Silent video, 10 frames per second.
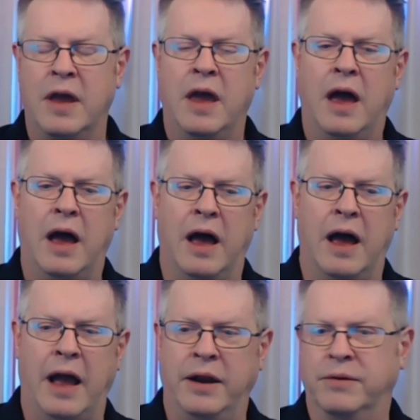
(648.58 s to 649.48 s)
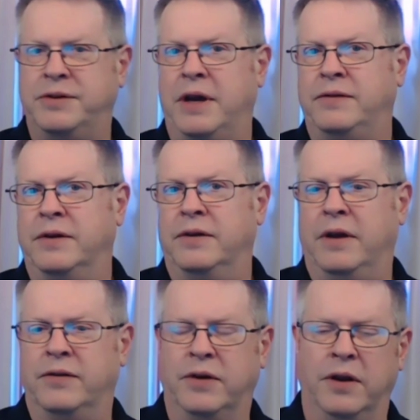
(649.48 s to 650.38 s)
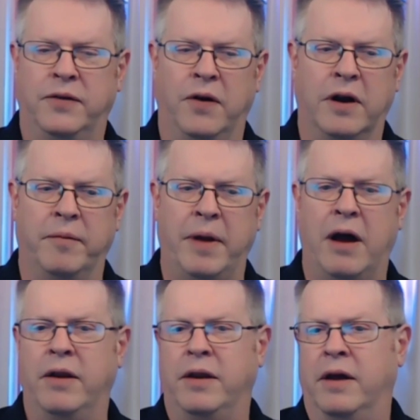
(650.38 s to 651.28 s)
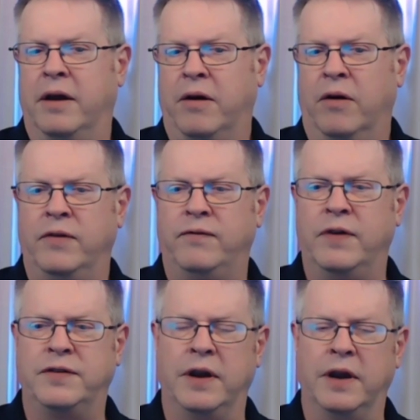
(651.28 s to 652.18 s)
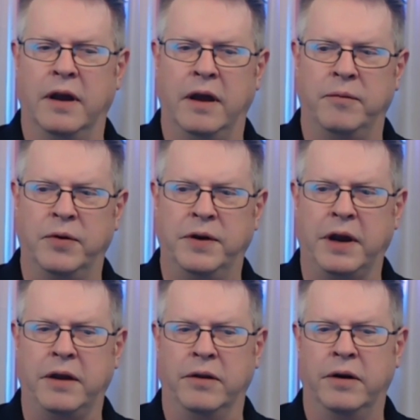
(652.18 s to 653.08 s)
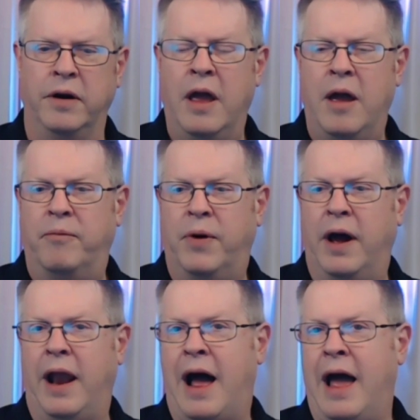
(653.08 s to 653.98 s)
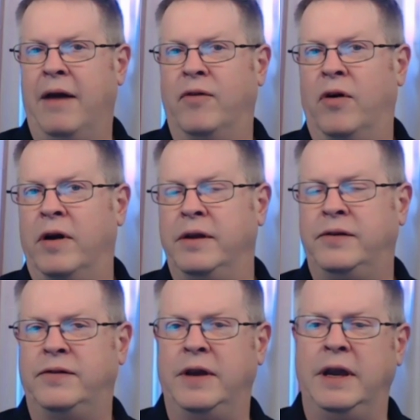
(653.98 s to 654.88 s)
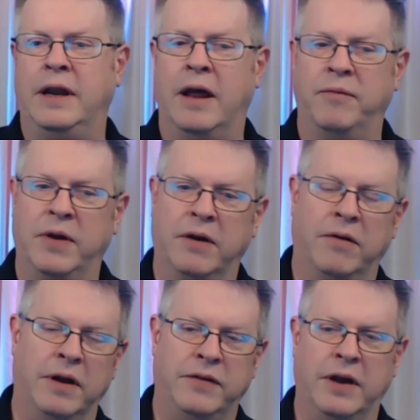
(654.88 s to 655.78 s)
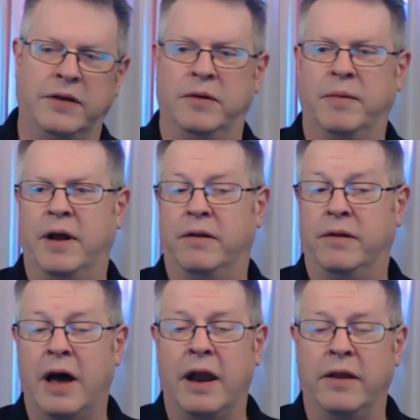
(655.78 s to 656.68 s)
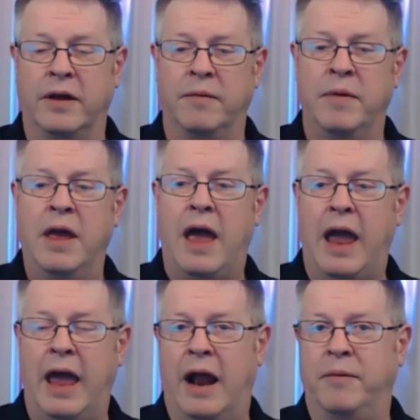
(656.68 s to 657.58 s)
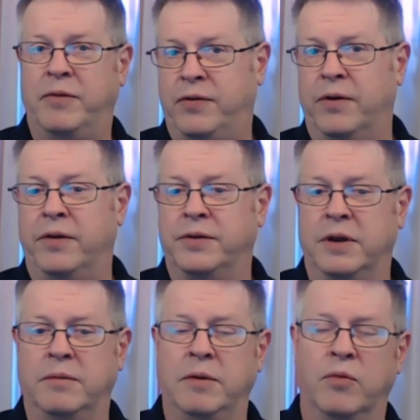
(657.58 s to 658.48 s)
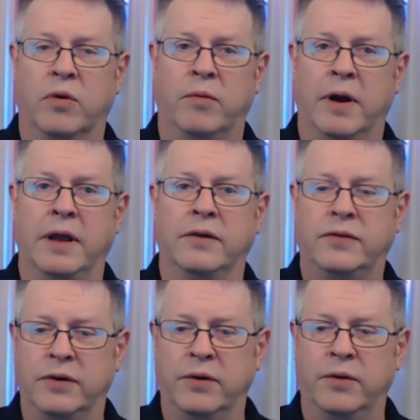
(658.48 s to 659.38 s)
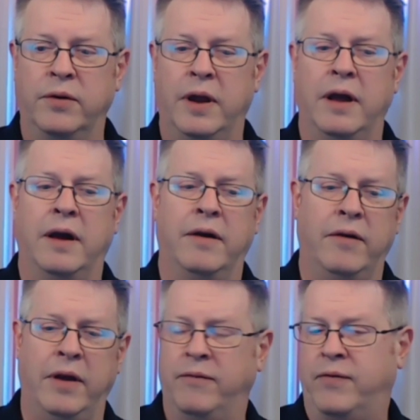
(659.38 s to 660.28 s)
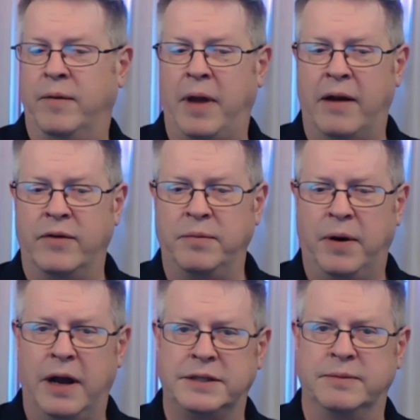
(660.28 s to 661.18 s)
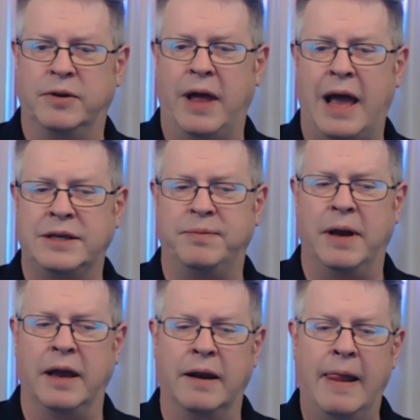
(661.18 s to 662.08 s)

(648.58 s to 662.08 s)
Uh, I know Jason is going to talk about uh, COVID phishing in particular, but I have already seen and been contacted about a lot of them. And I'm sure there's going to be more running soon uh, from every possible aspect.